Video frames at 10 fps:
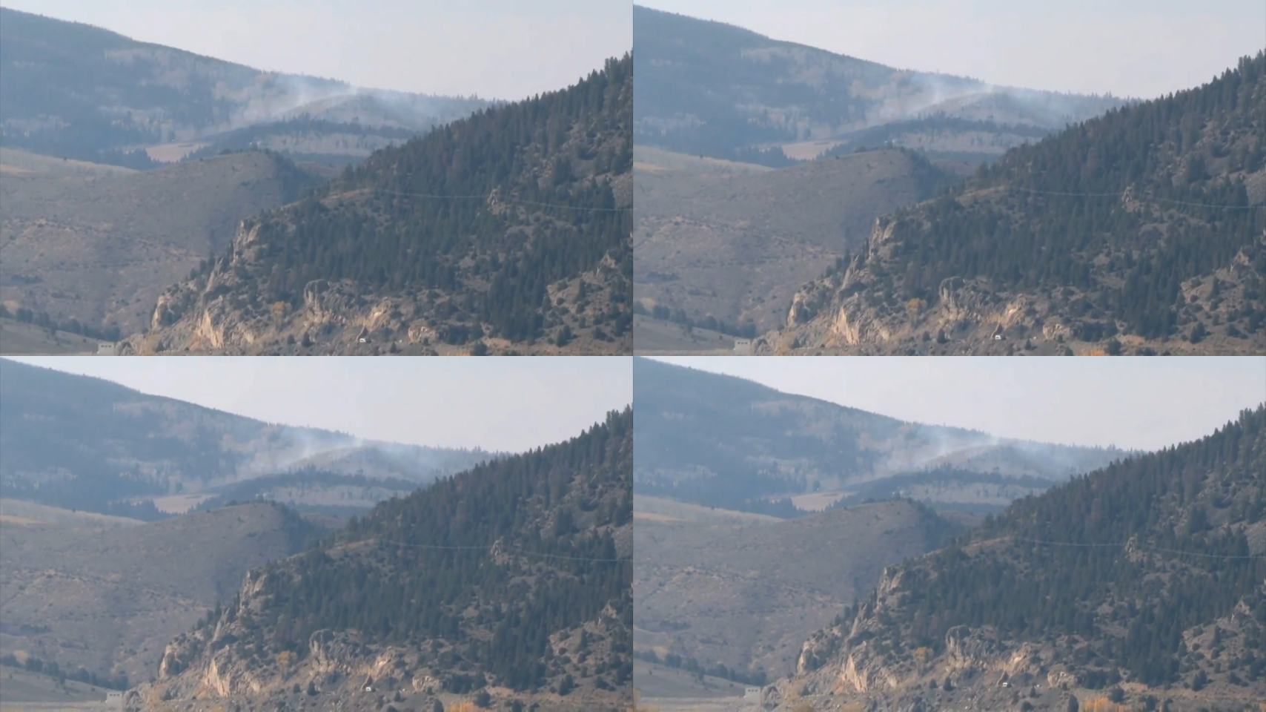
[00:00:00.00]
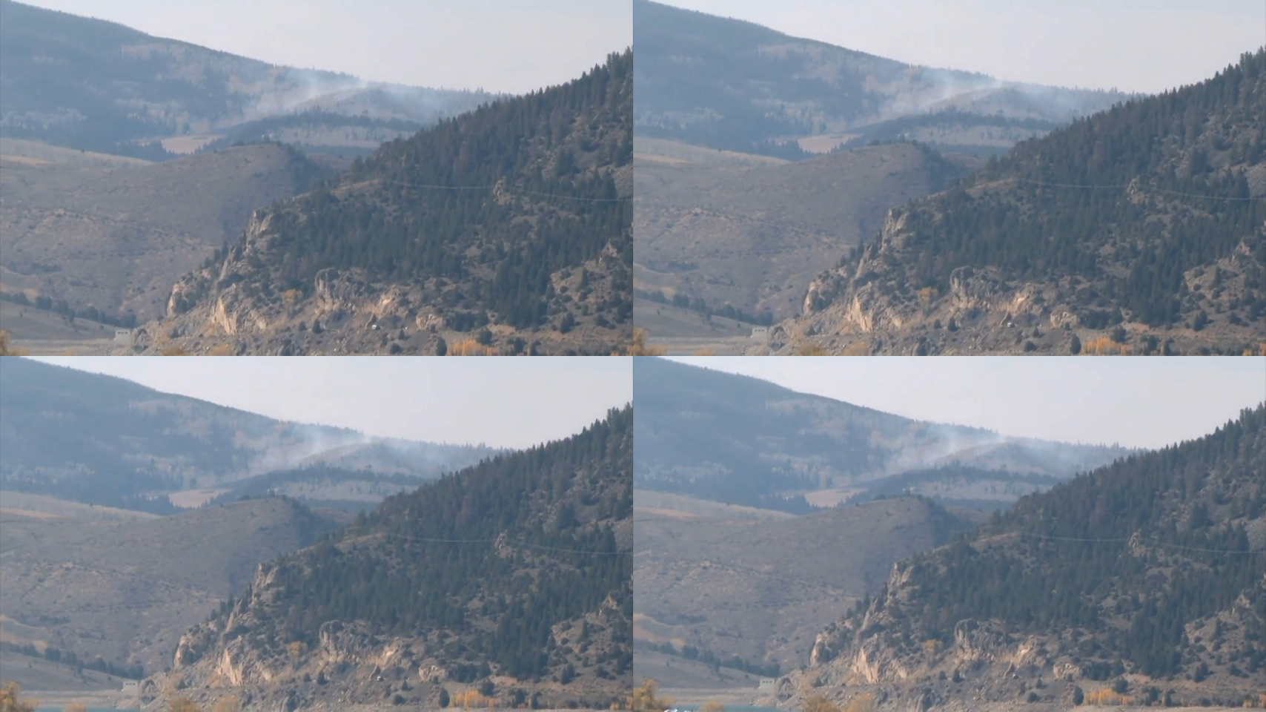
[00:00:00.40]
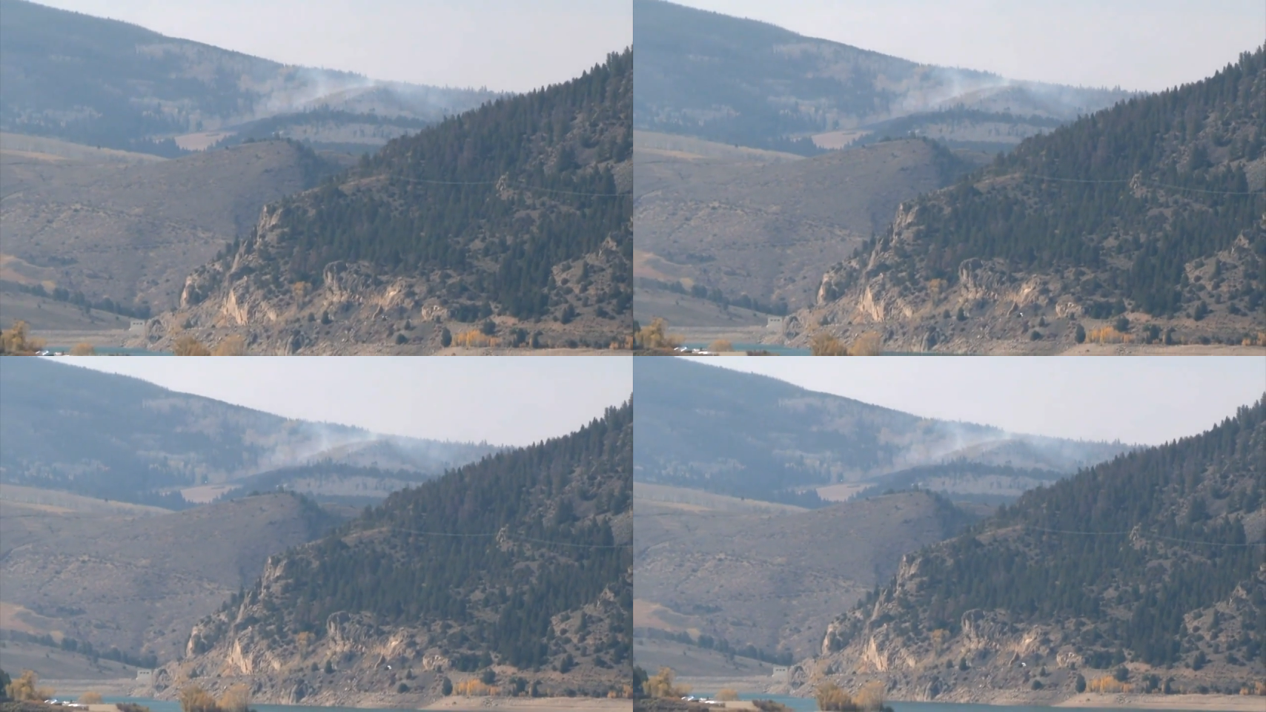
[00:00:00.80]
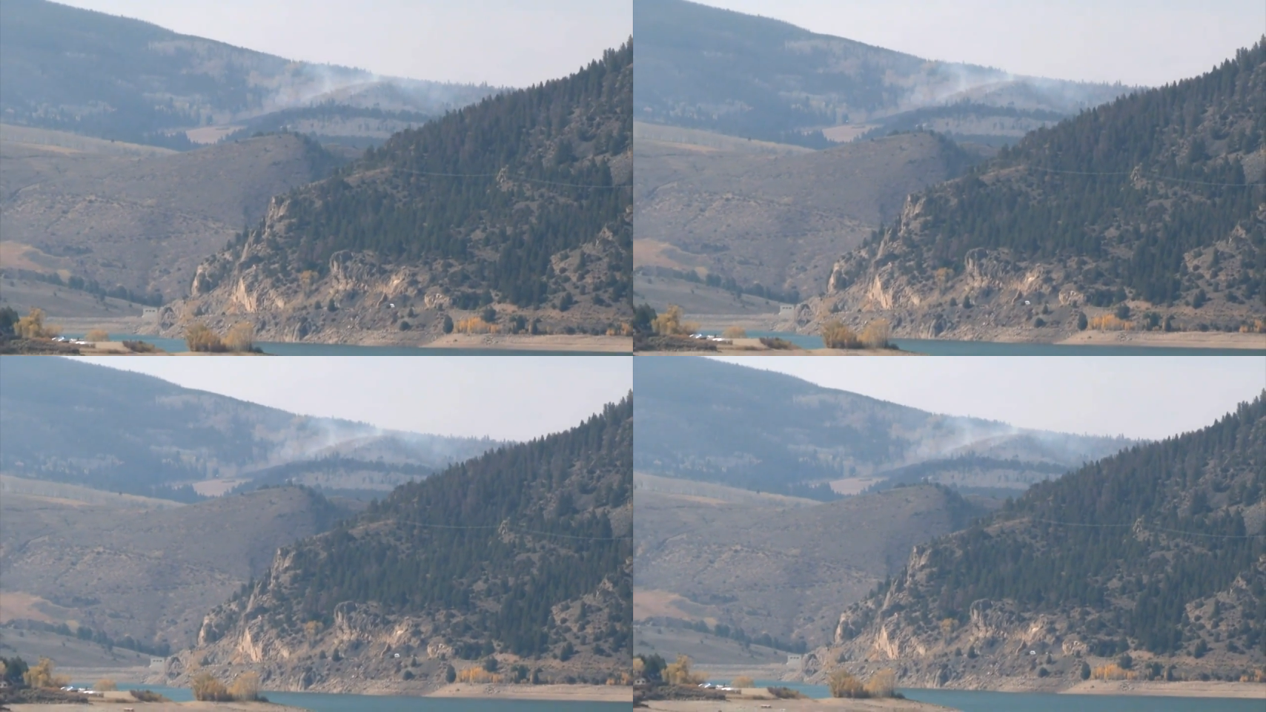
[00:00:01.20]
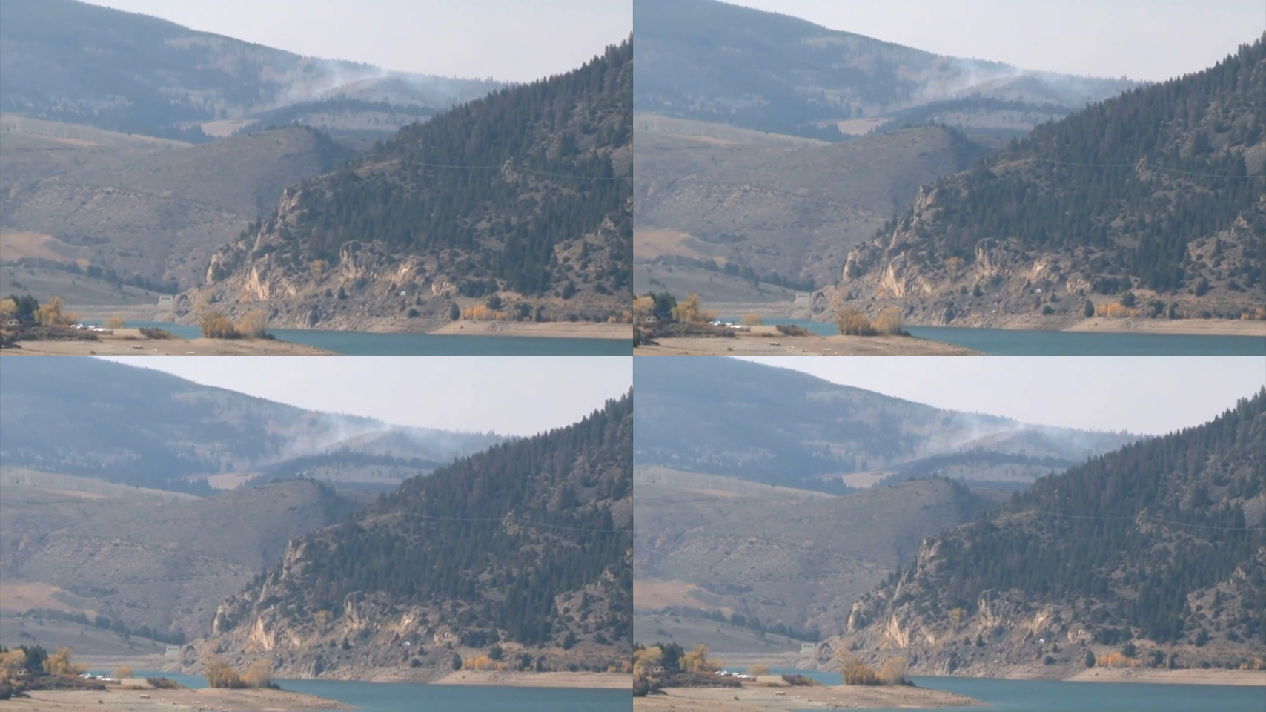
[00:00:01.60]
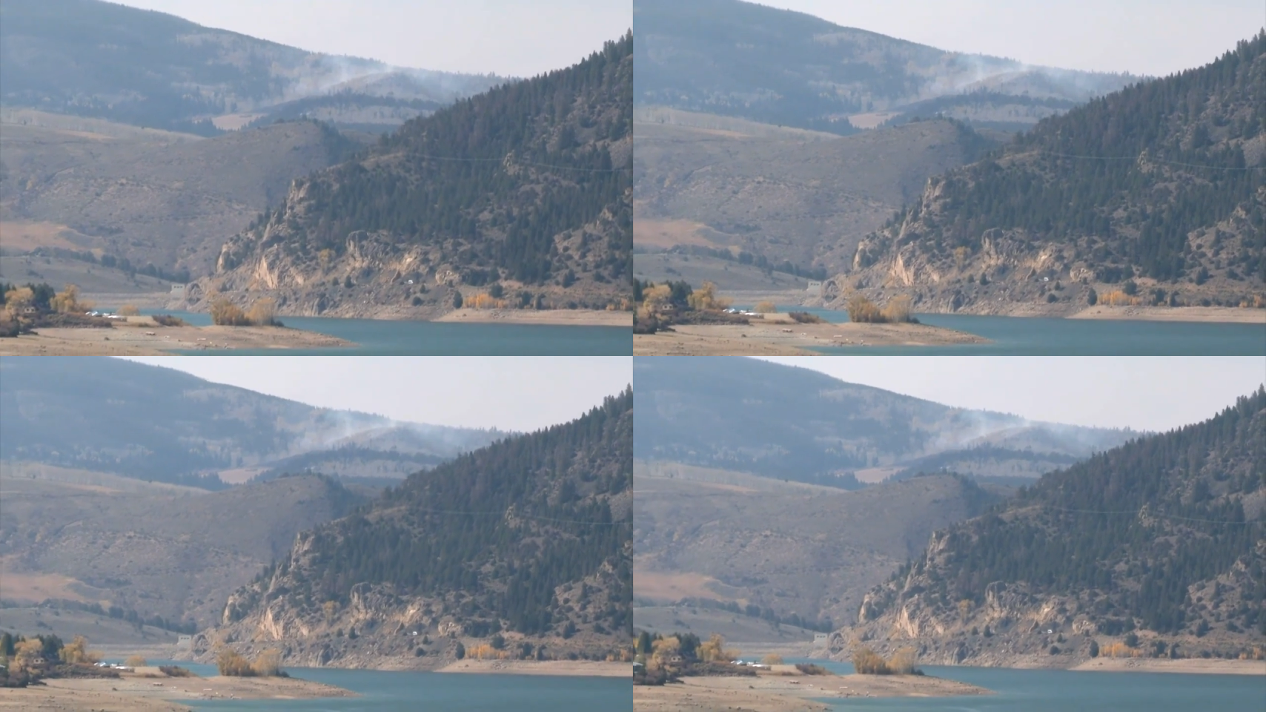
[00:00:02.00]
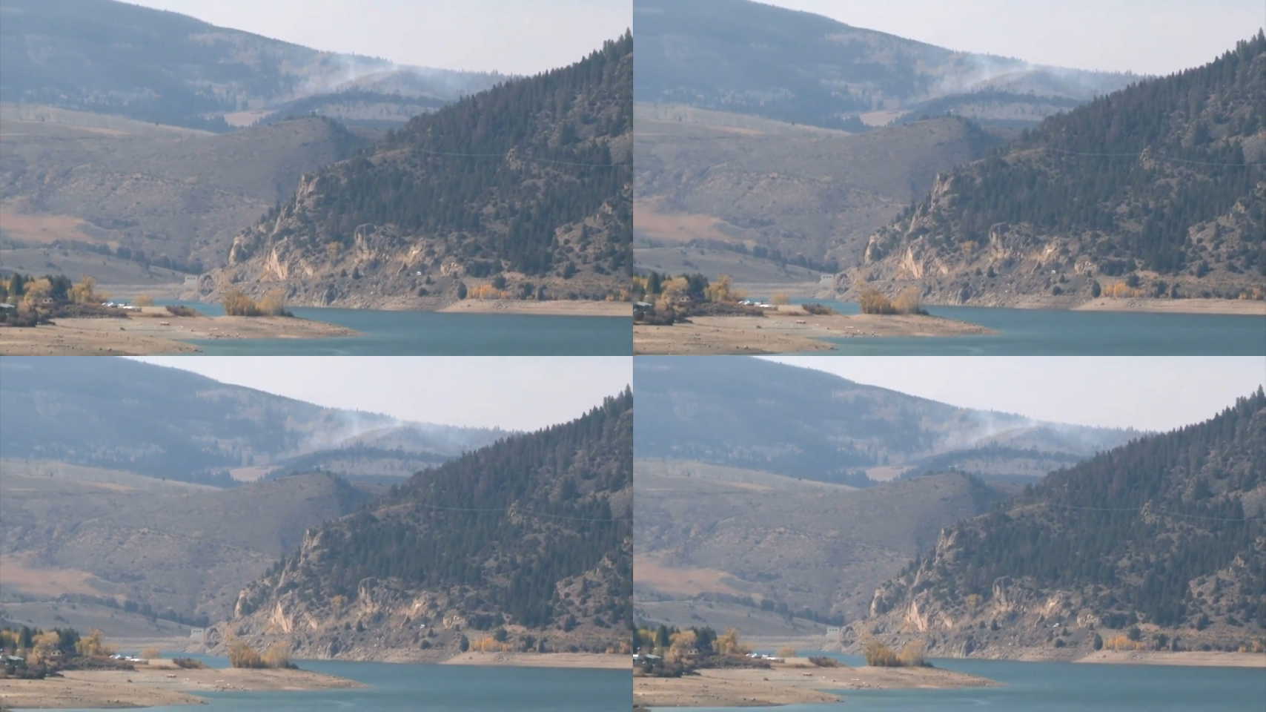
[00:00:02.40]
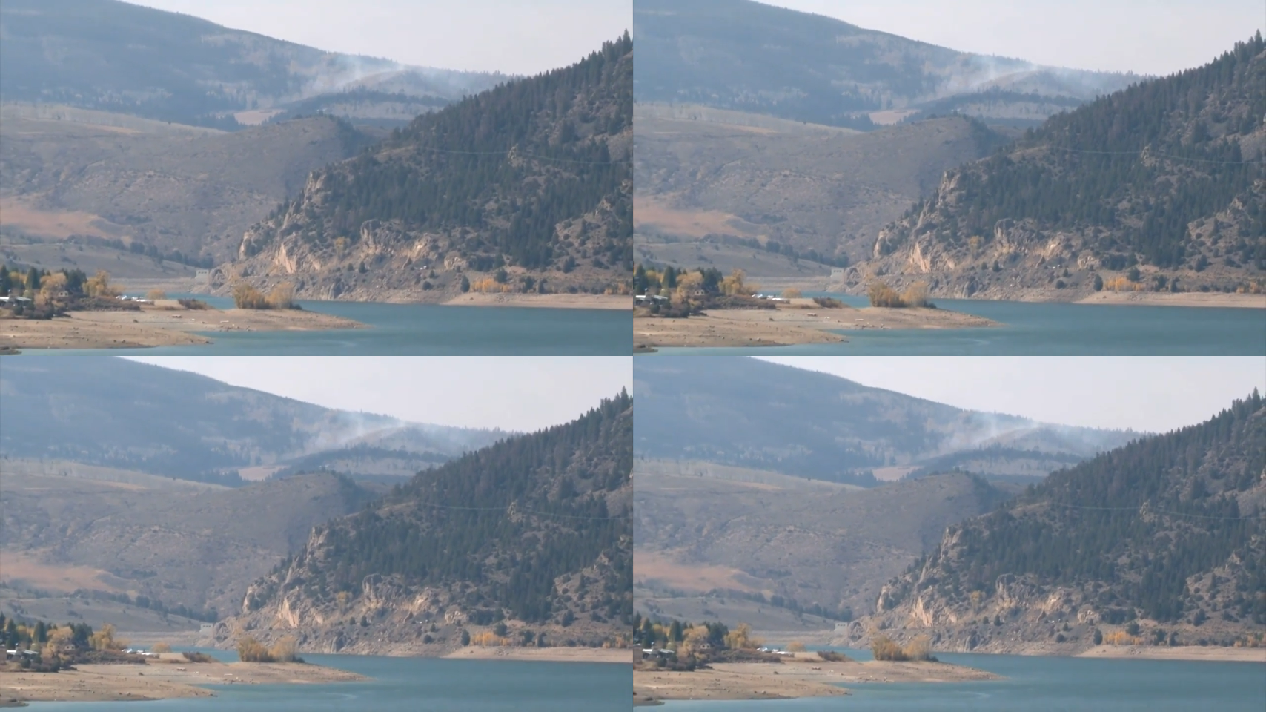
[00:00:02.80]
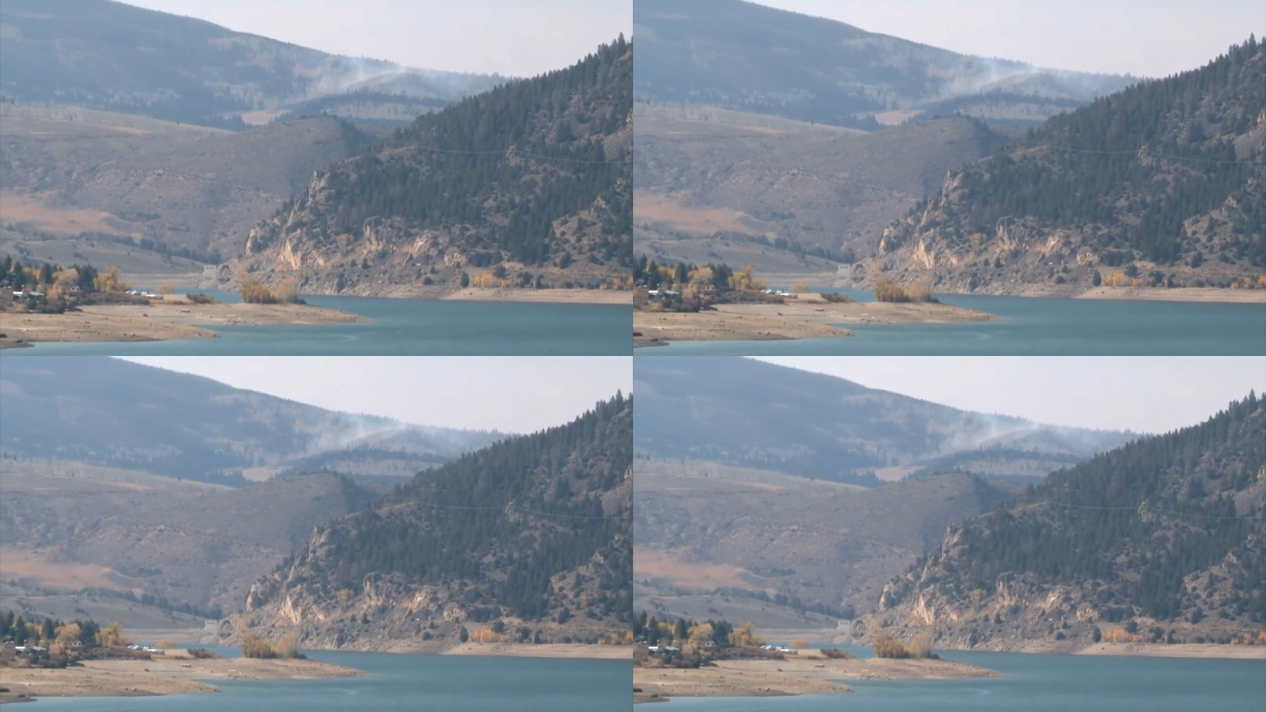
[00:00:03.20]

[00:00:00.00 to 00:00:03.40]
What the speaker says: Nobody's mouth can be seen.